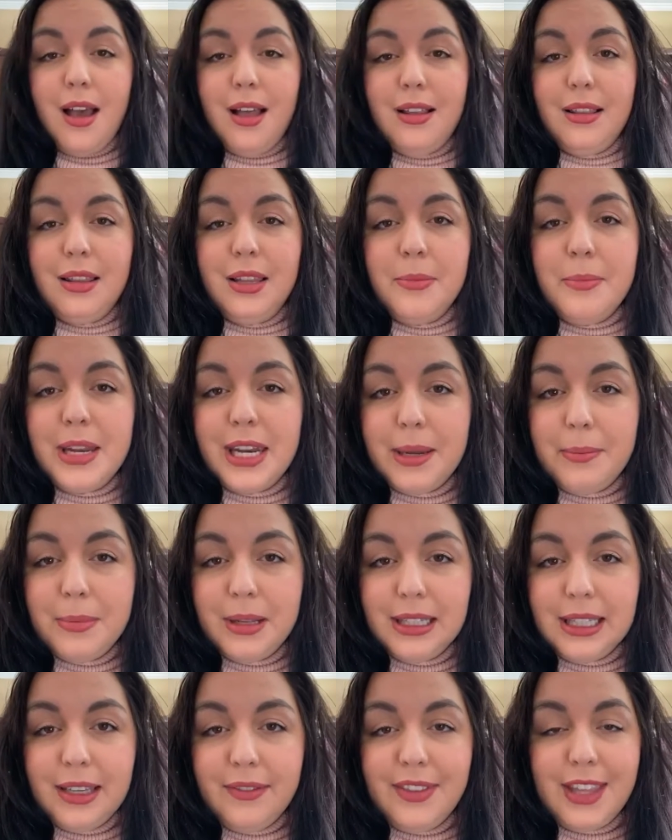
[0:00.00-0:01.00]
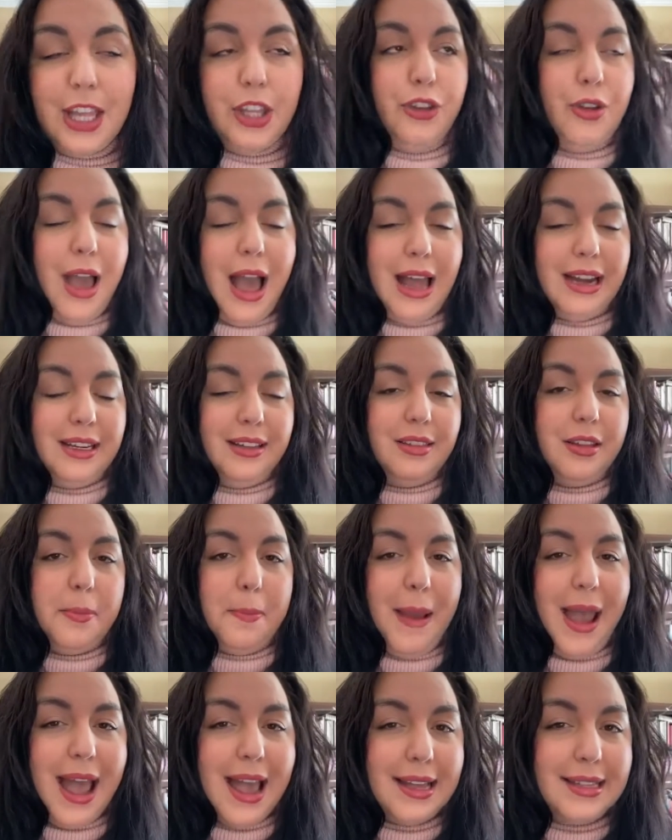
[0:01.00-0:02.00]
a limiting belief that you had in the
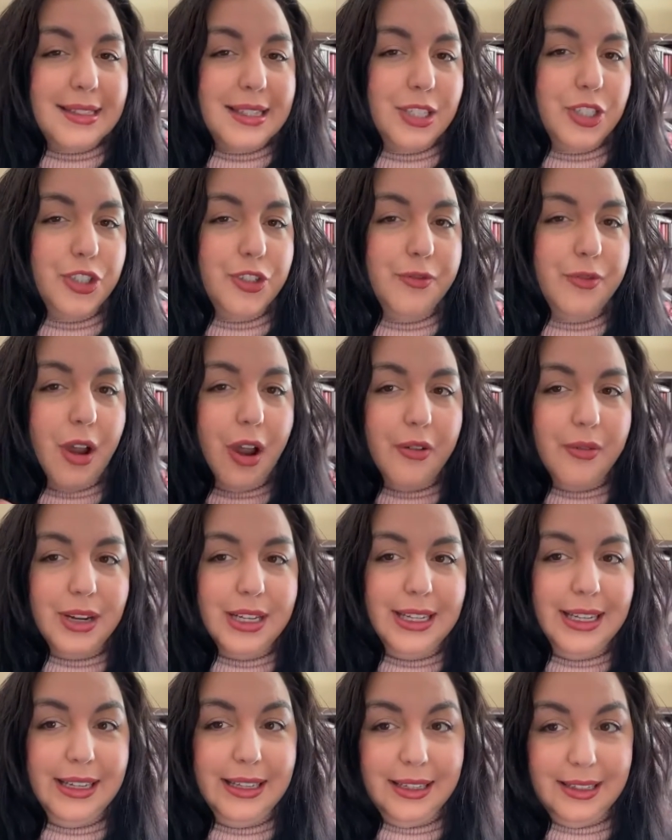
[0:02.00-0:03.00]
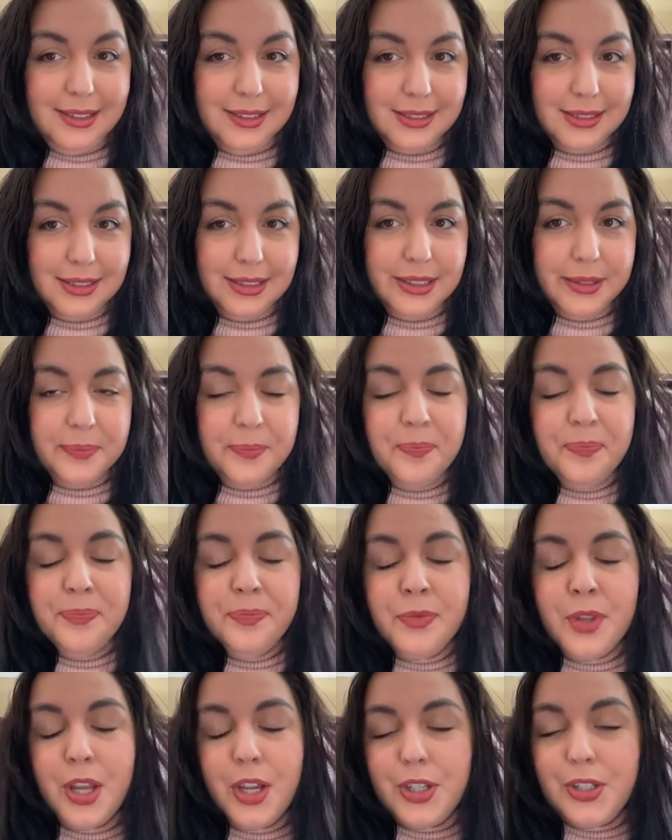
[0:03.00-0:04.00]
past that you've already healed.
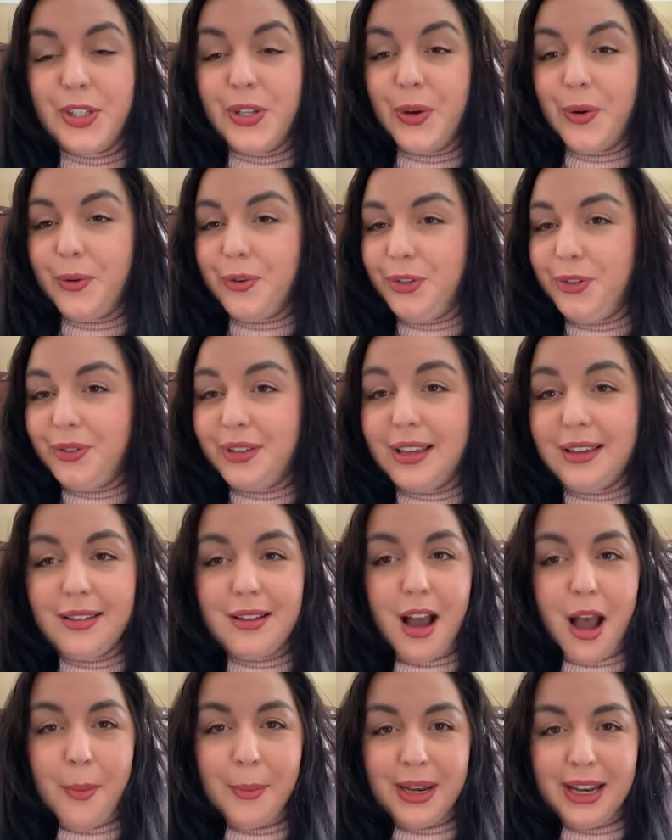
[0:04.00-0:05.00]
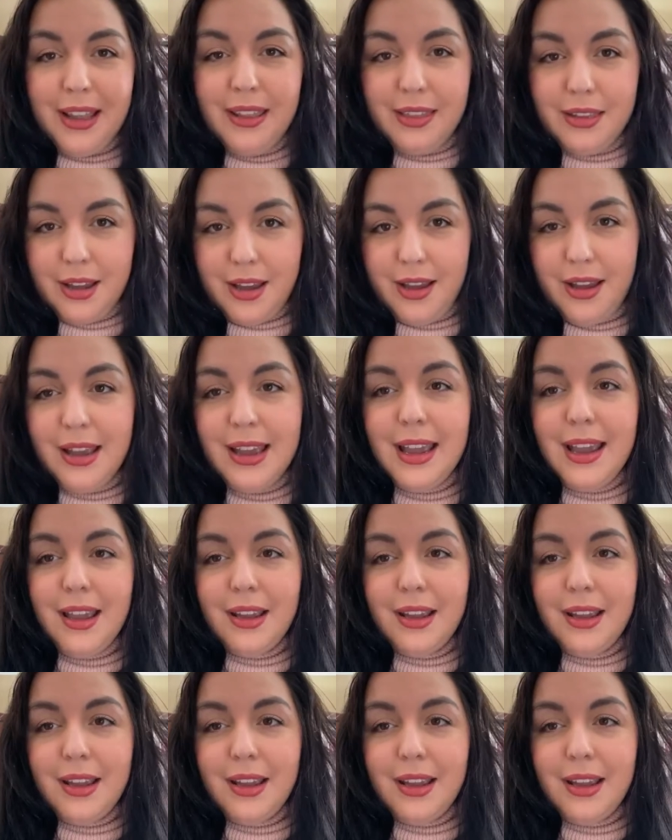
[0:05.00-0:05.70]
So you can comment in the